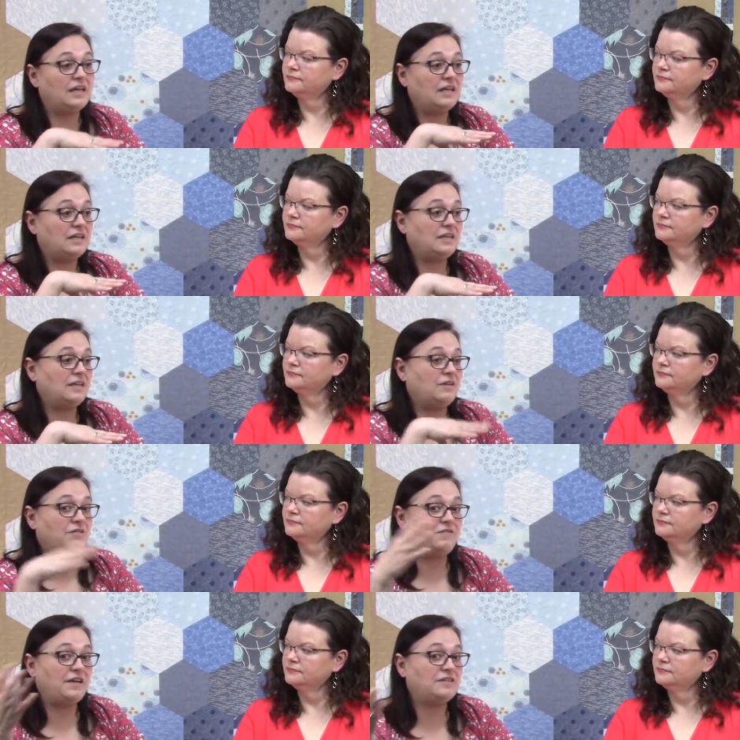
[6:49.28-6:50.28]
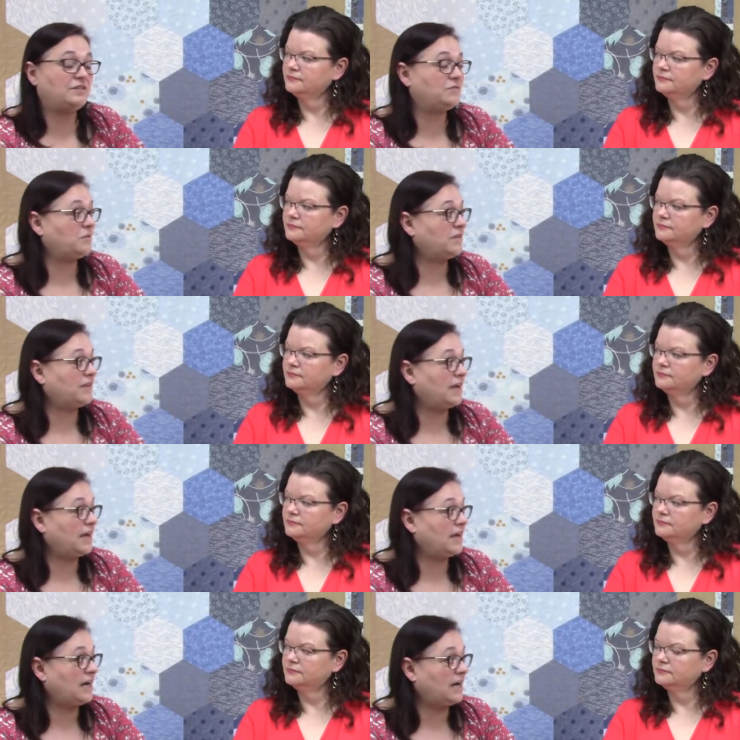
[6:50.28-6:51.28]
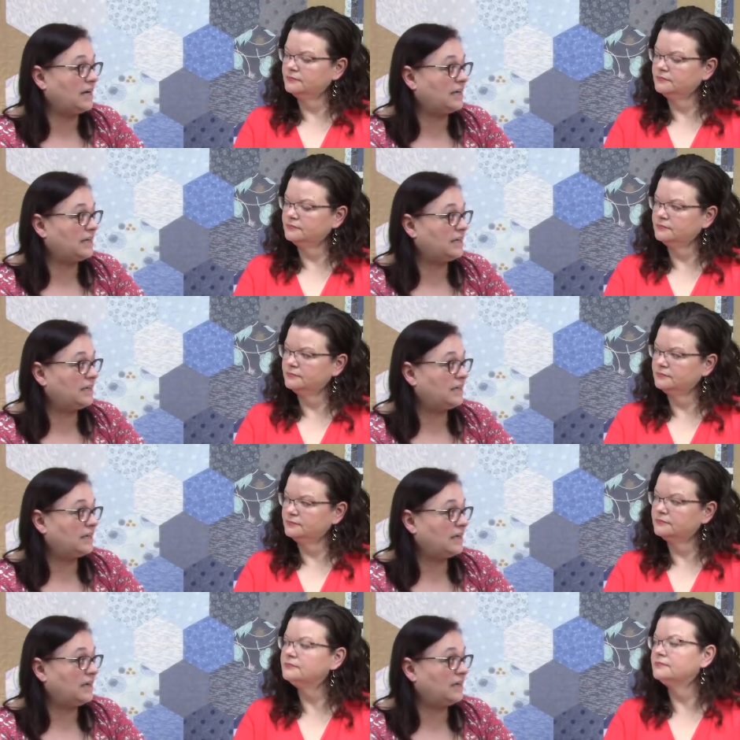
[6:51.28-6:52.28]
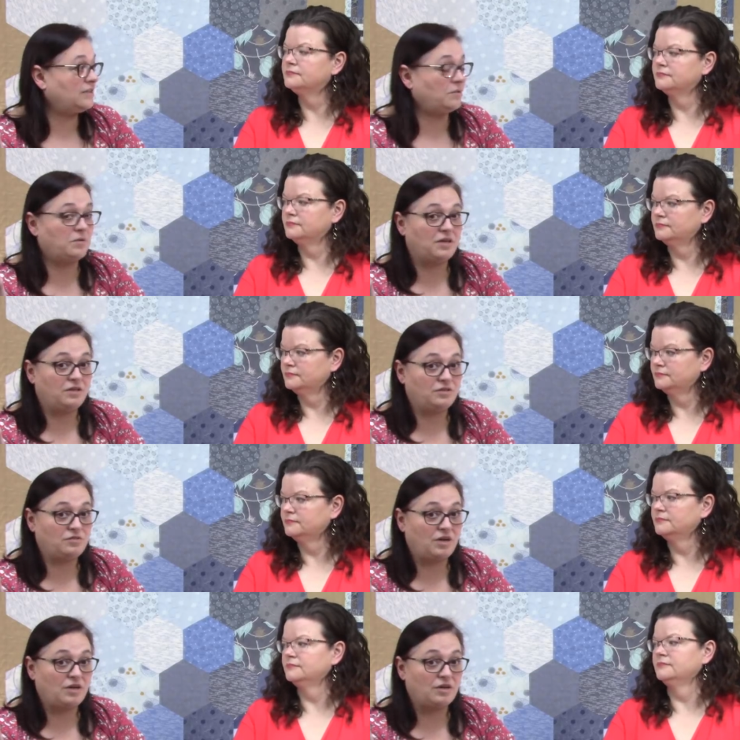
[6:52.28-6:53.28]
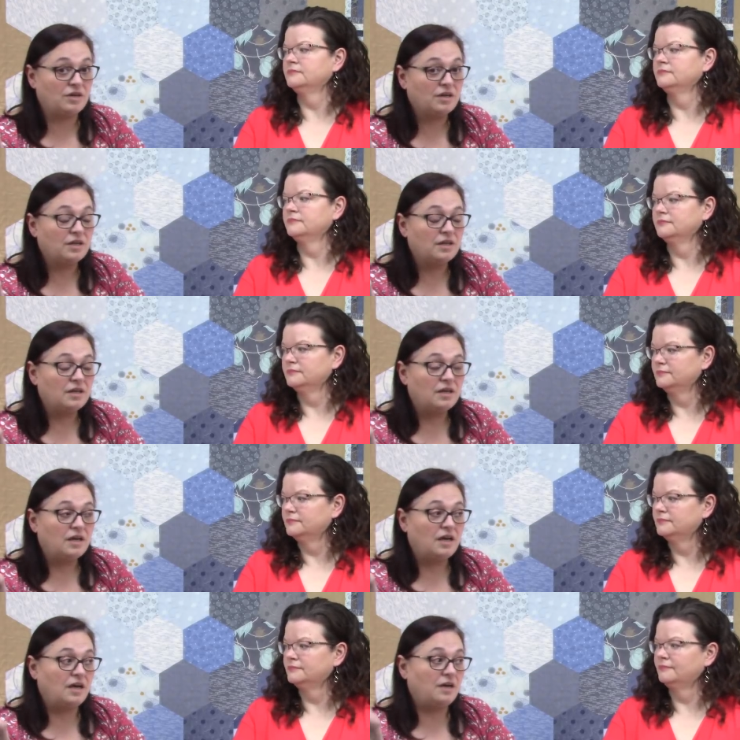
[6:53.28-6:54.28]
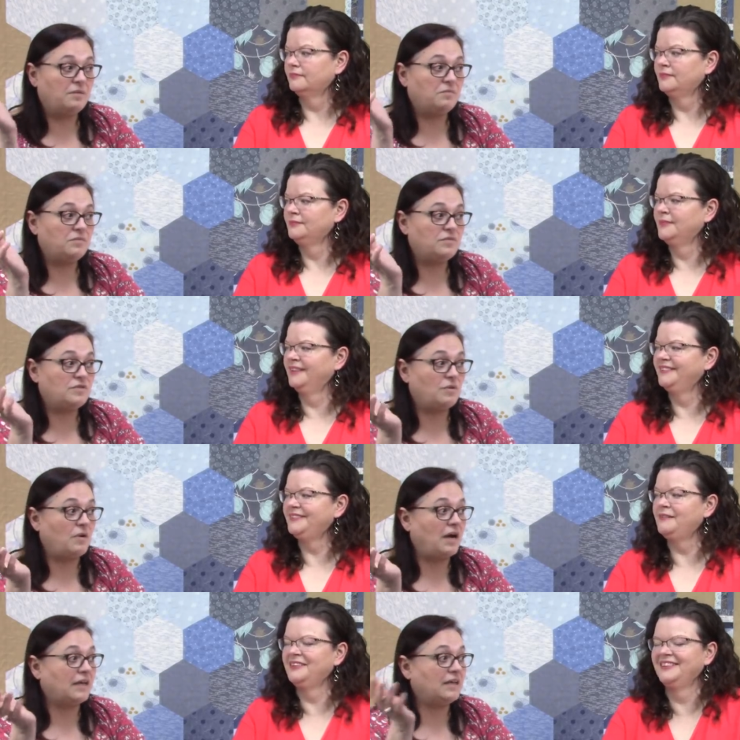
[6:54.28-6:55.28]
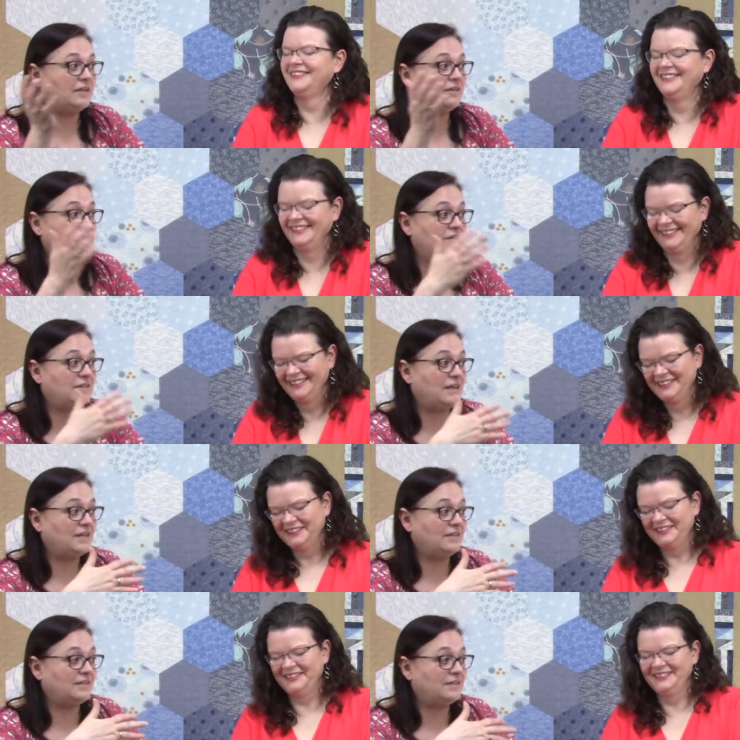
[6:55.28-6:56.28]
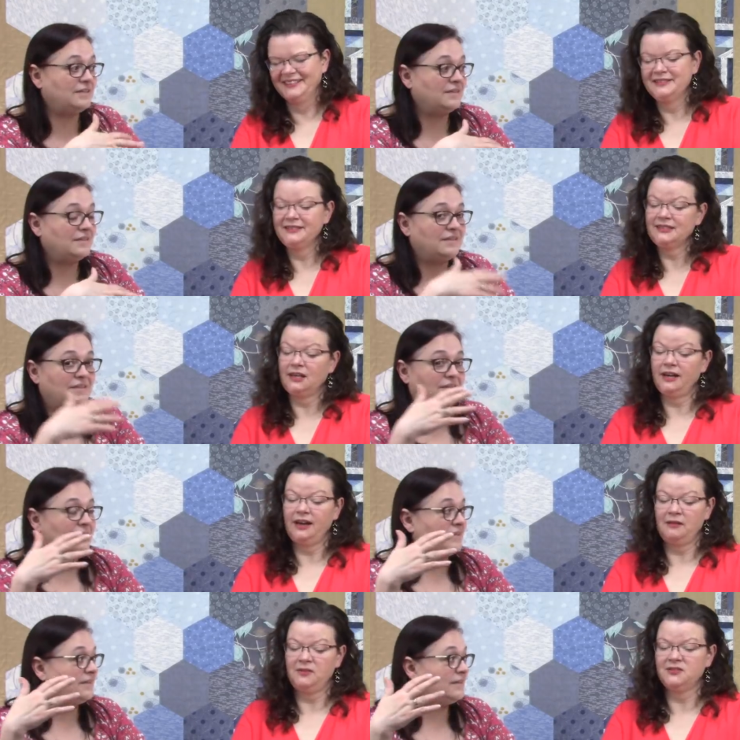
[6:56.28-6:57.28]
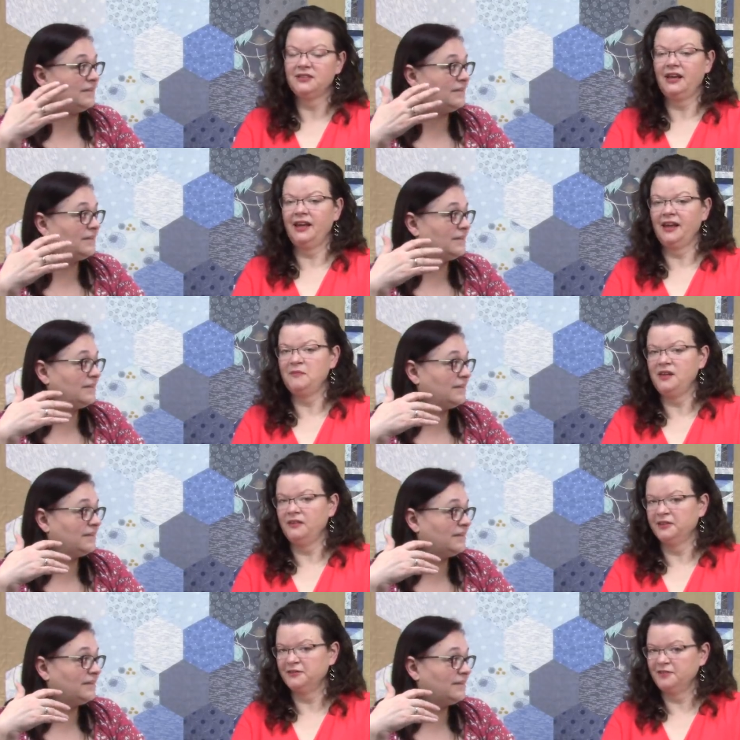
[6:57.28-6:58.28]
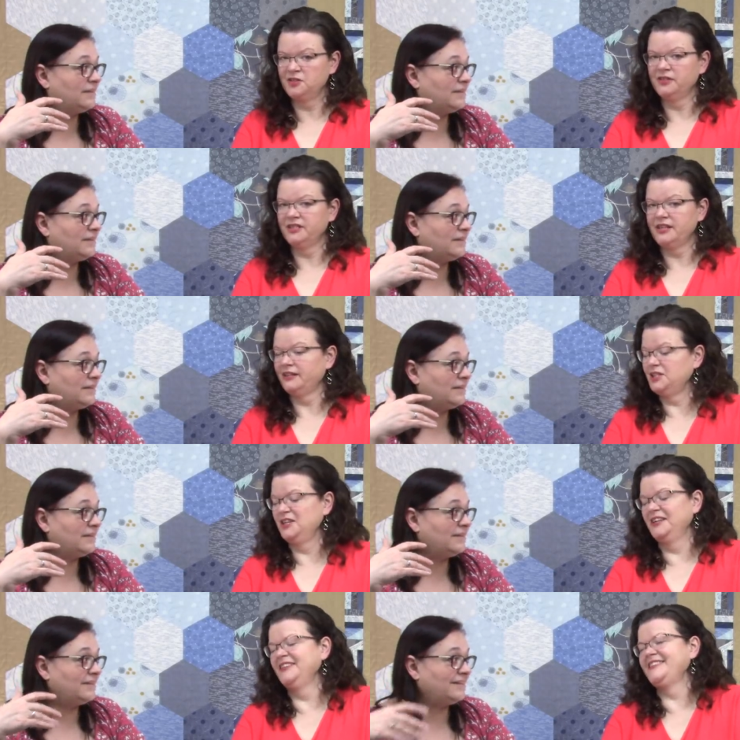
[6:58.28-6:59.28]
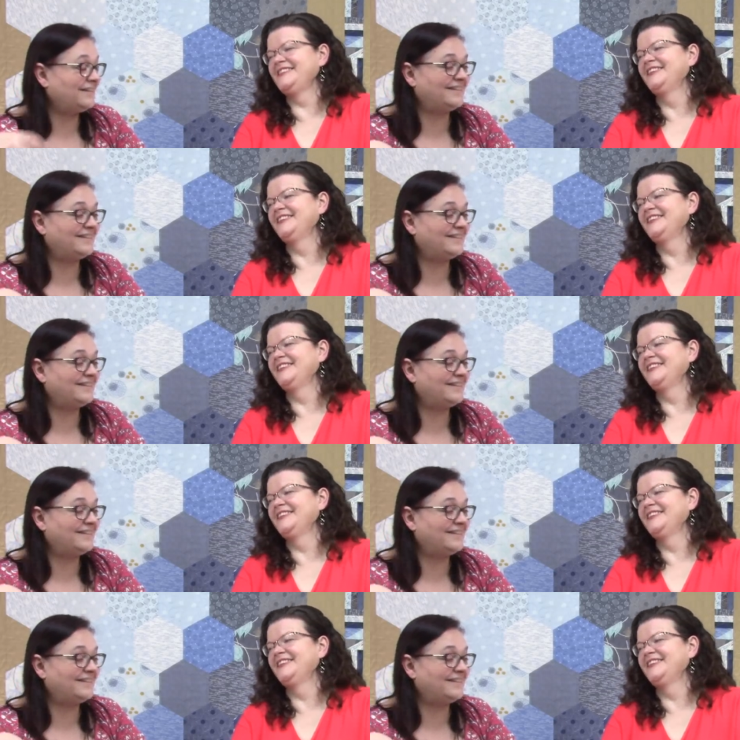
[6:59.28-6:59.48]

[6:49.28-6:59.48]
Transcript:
Speaker 1: it interfaces with the AI Adobe Illustrator. Um, so I
Speaker 2: can send Sorry, I'm used to AI being artificial intelligence.